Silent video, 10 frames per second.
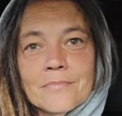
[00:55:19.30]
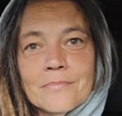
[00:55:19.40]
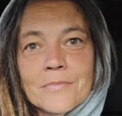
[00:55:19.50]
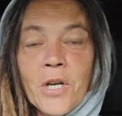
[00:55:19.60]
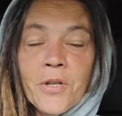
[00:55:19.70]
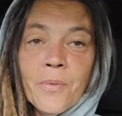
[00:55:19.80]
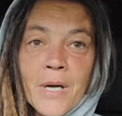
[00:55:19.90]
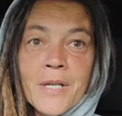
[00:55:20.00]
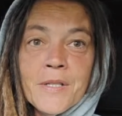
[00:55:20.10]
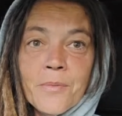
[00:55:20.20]

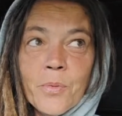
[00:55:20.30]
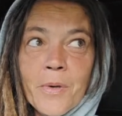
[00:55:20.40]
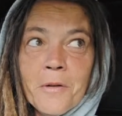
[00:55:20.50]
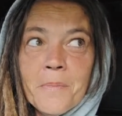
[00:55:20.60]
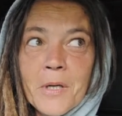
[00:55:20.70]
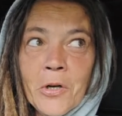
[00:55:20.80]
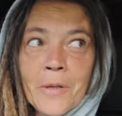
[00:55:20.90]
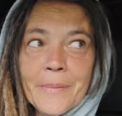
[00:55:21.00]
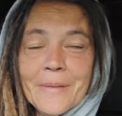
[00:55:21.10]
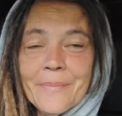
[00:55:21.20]
otherwise it would probably be
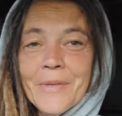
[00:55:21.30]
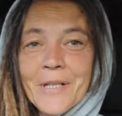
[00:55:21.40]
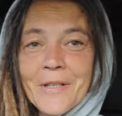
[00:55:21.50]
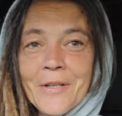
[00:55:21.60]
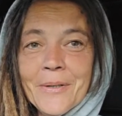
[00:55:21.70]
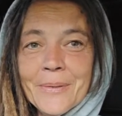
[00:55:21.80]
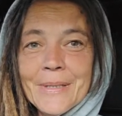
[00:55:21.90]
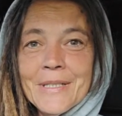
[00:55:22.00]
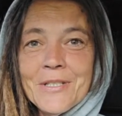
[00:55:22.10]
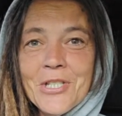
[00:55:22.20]
calming, but no,
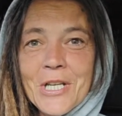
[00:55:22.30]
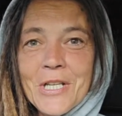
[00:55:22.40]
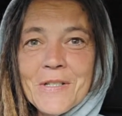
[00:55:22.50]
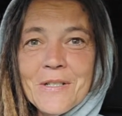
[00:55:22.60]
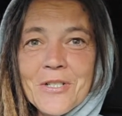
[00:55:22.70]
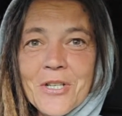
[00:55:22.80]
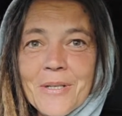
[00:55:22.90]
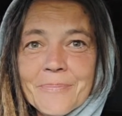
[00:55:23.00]
it shakes the Jeep.